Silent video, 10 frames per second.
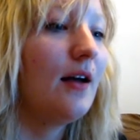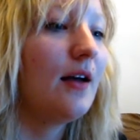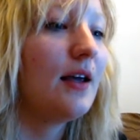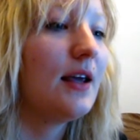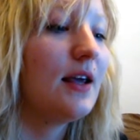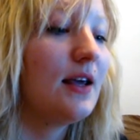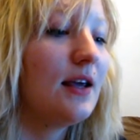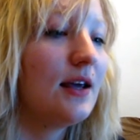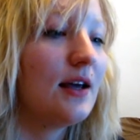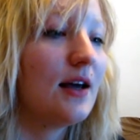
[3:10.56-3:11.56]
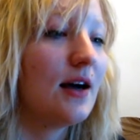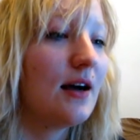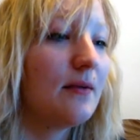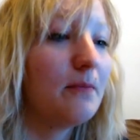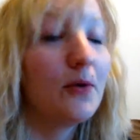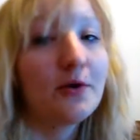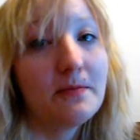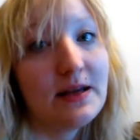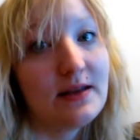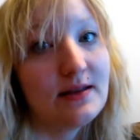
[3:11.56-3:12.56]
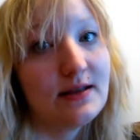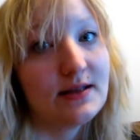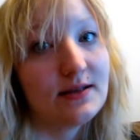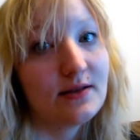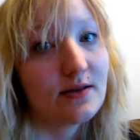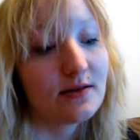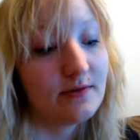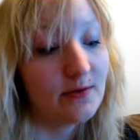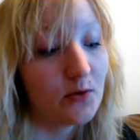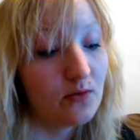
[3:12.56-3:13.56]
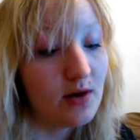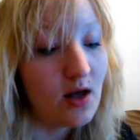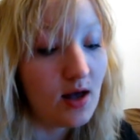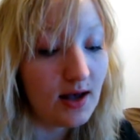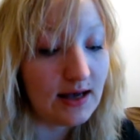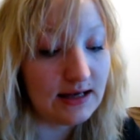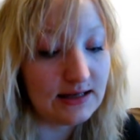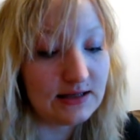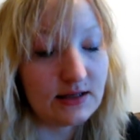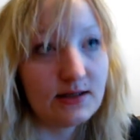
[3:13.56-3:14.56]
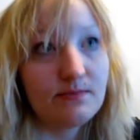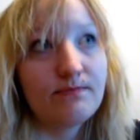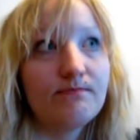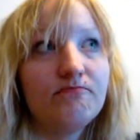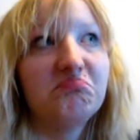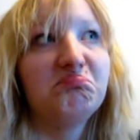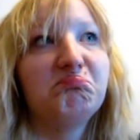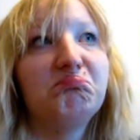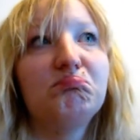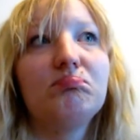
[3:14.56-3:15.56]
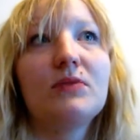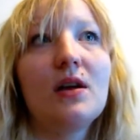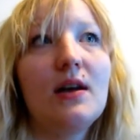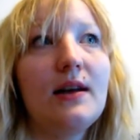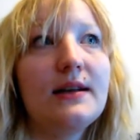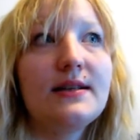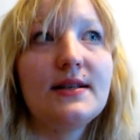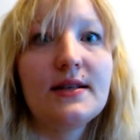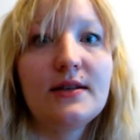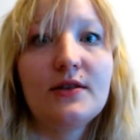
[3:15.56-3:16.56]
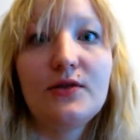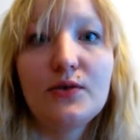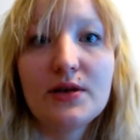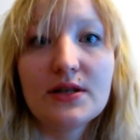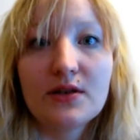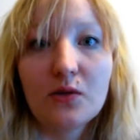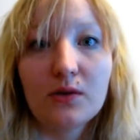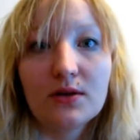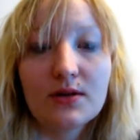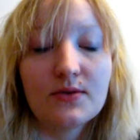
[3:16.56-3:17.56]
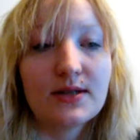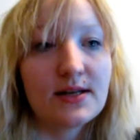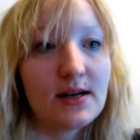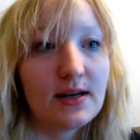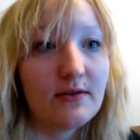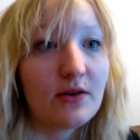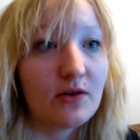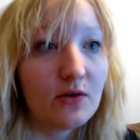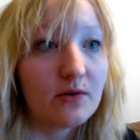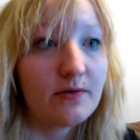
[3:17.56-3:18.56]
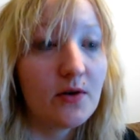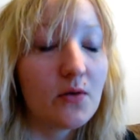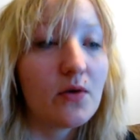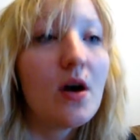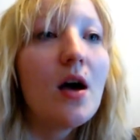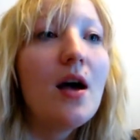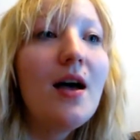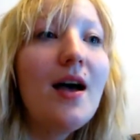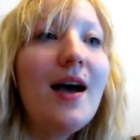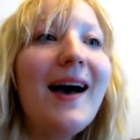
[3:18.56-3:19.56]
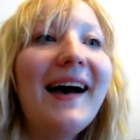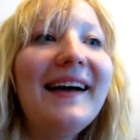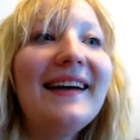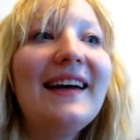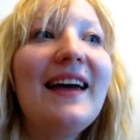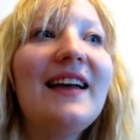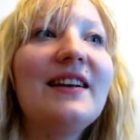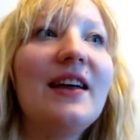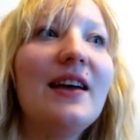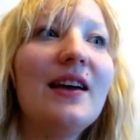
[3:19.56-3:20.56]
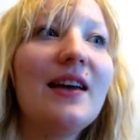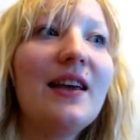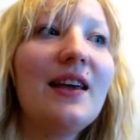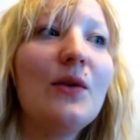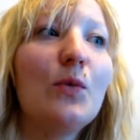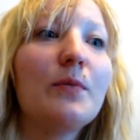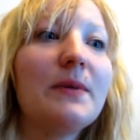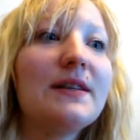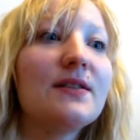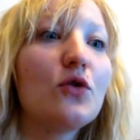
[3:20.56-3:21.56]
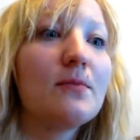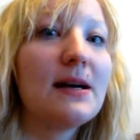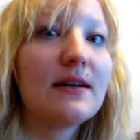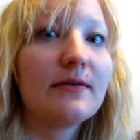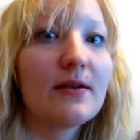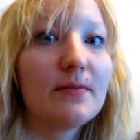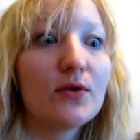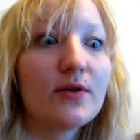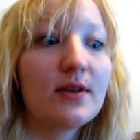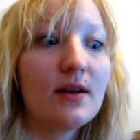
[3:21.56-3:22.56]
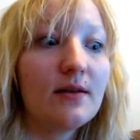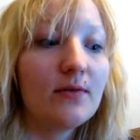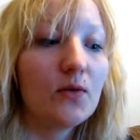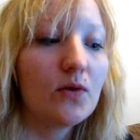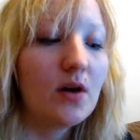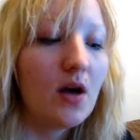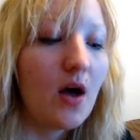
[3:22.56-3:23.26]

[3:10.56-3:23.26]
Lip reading: He bought me this current phone, and it's less than 2 years old, so it's not even an old phone. And he would be so mad if I bought the iPhone.